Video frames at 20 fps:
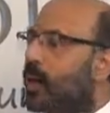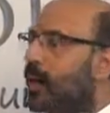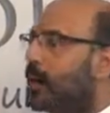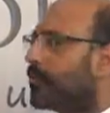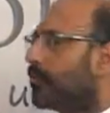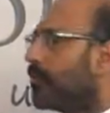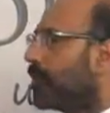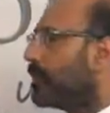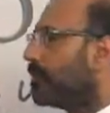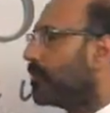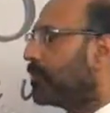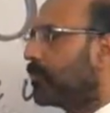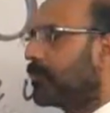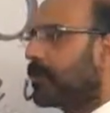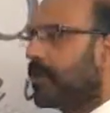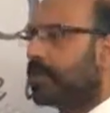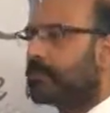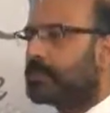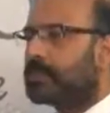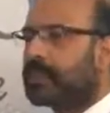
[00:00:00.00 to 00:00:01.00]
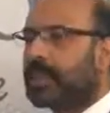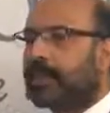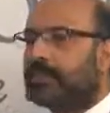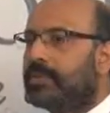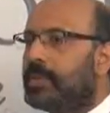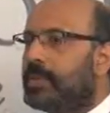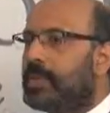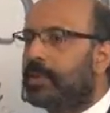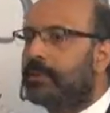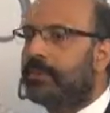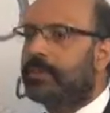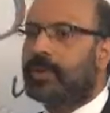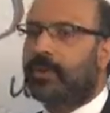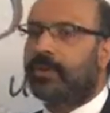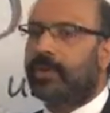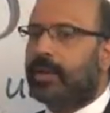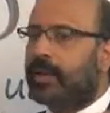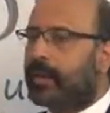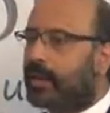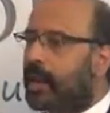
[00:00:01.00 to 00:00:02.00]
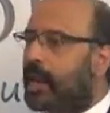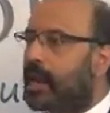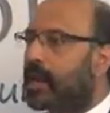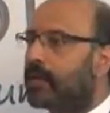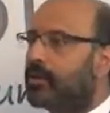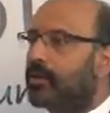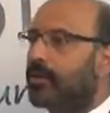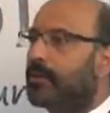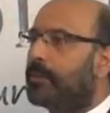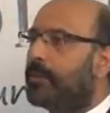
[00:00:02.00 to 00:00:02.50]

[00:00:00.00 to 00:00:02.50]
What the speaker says: are from Saudi Arabia or Iran or